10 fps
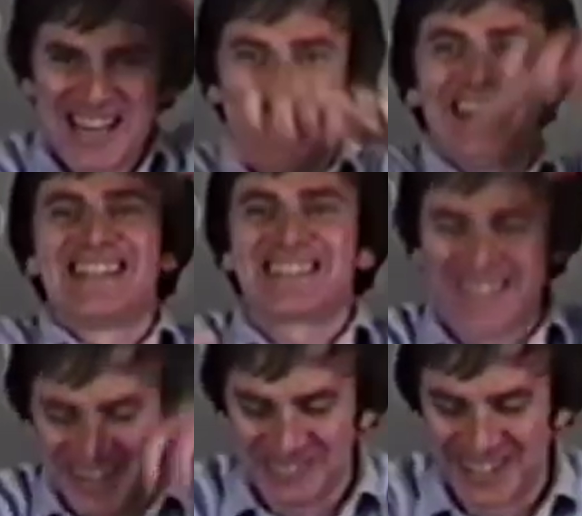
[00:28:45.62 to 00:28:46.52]
tear,
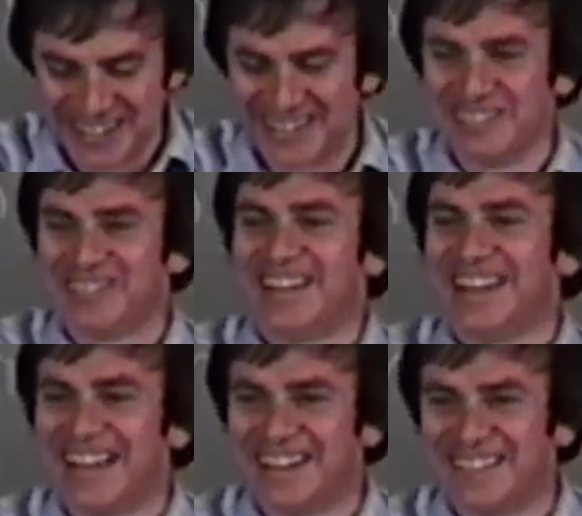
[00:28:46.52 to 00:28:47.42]
shred, made
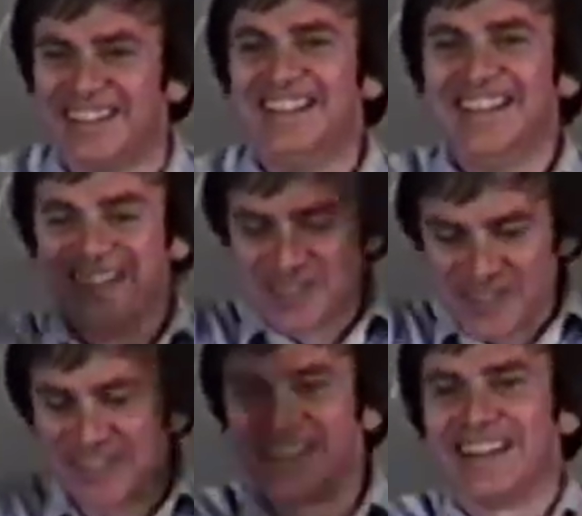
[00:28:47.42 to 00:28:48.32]
confetti out of it,
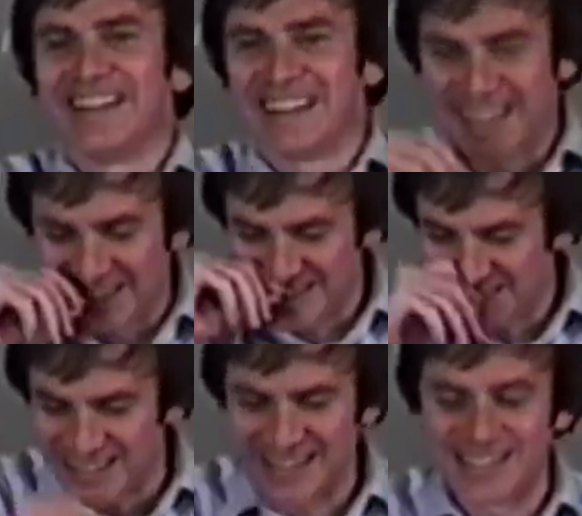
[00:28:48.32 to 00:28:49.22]
threw it down the counter, and
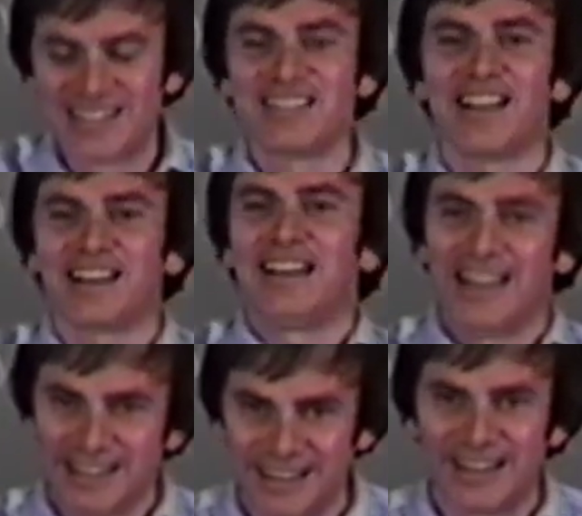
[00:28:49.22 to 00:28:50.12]
said, "It's junk
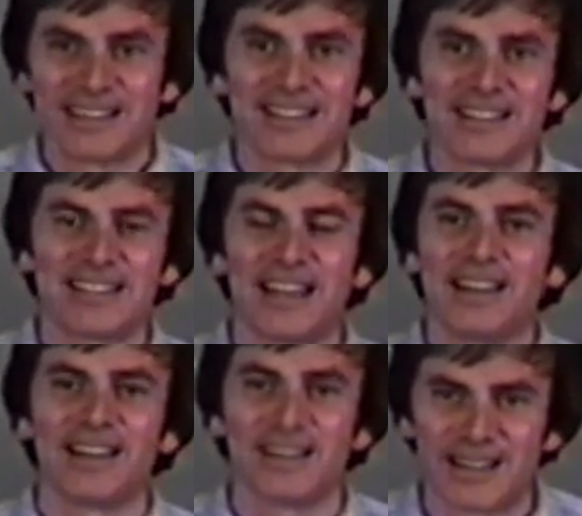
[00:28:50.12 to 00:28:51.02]
like this. It's
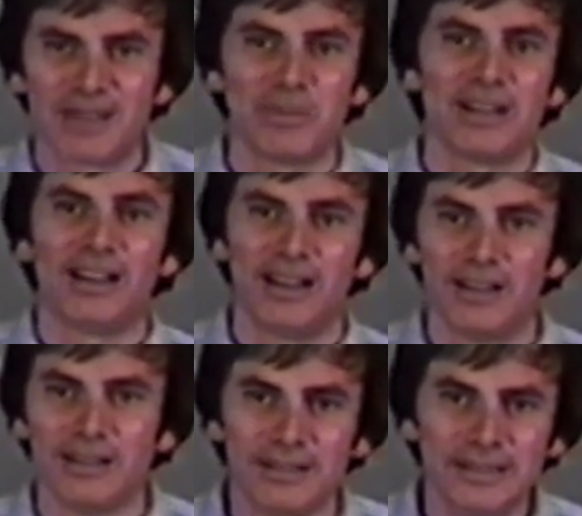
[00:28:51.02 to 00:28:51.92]
sending kids like me to
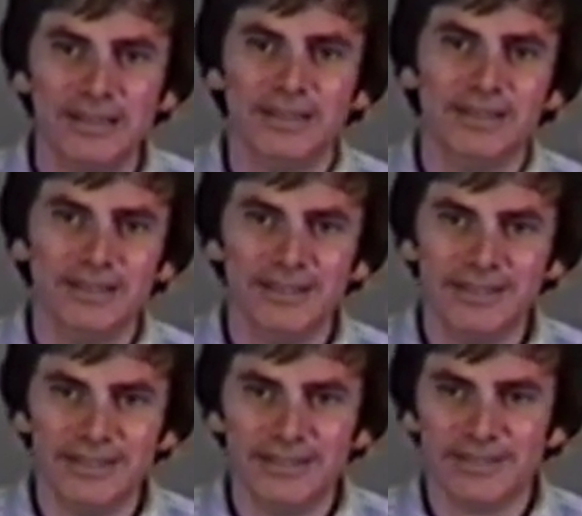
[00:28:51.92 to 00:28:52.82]
hell."
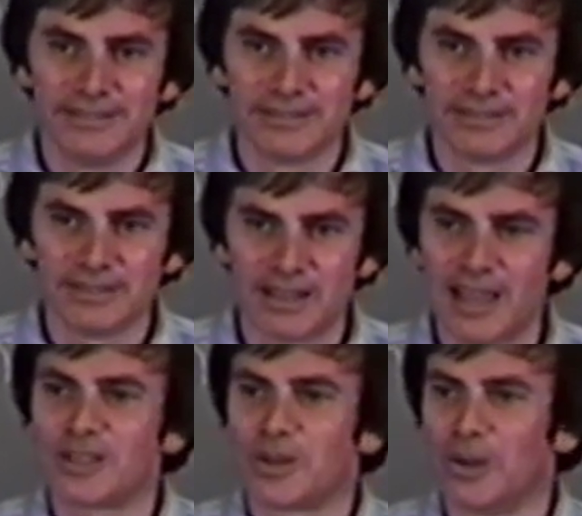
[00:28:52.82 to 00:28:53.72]

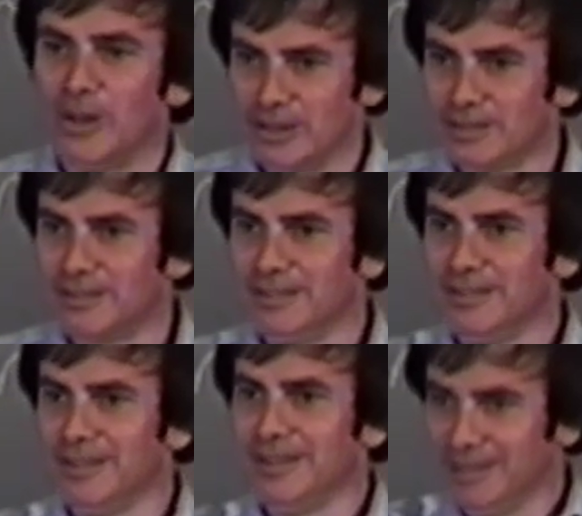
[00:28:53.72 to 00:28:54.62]
that's called
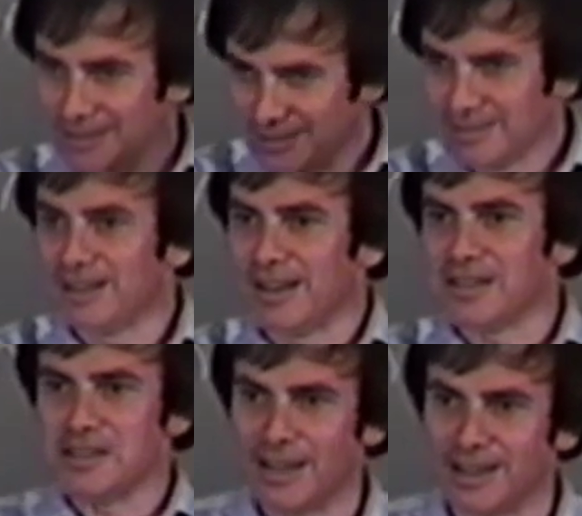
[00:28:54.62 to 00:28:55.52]

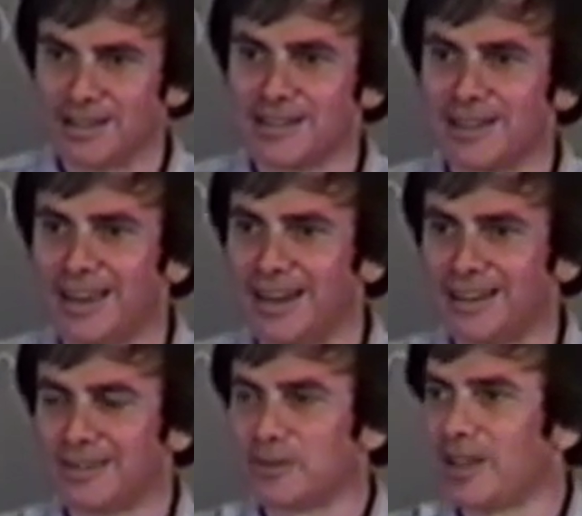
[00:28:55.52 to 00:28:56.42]
cleansed hands,
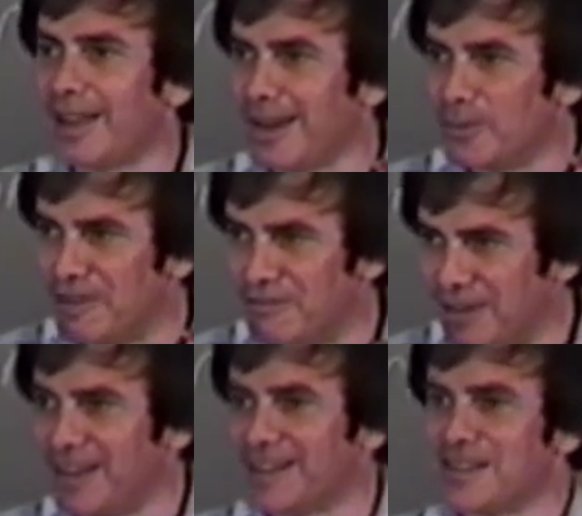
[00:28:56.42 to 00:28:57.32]
getting, taking
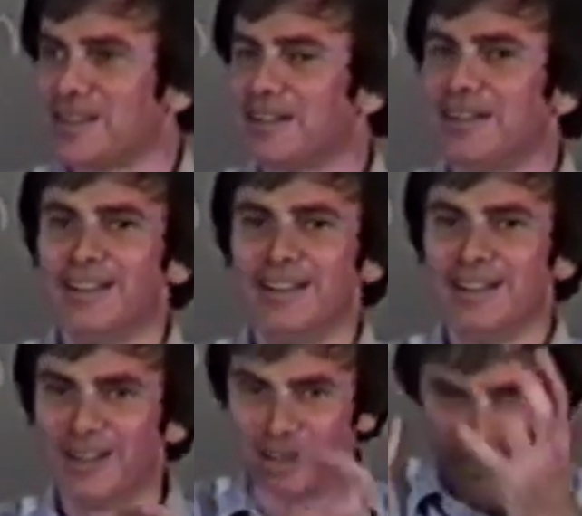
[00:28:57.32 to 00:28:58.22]
revenge
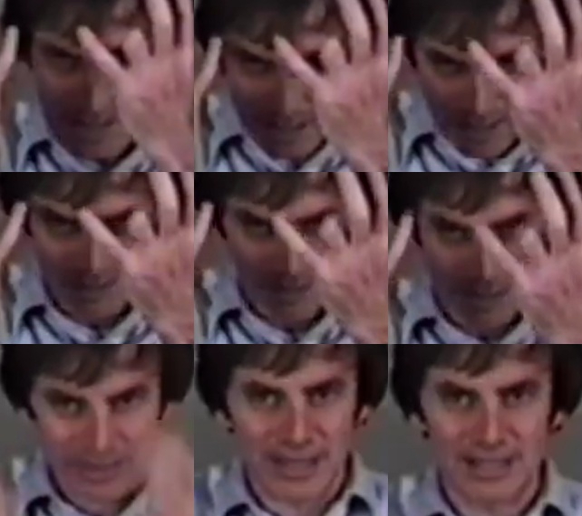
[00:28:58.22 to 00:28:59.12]
on sin
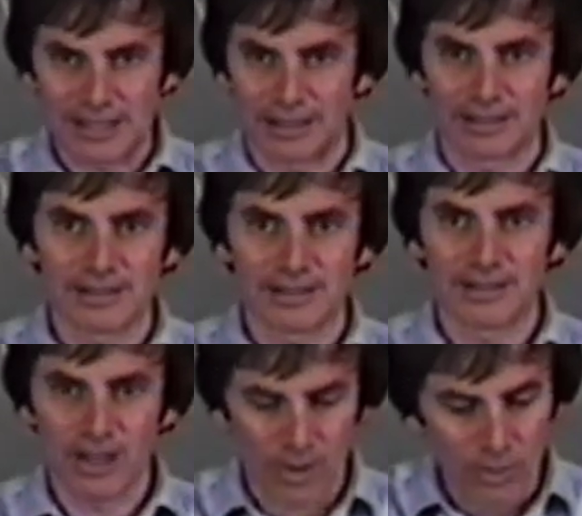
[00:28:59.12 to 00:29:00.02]
with these things.
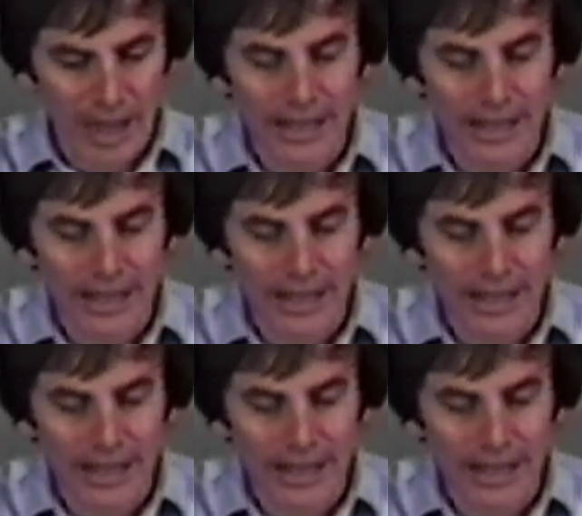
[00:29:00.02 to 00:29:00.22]
You can write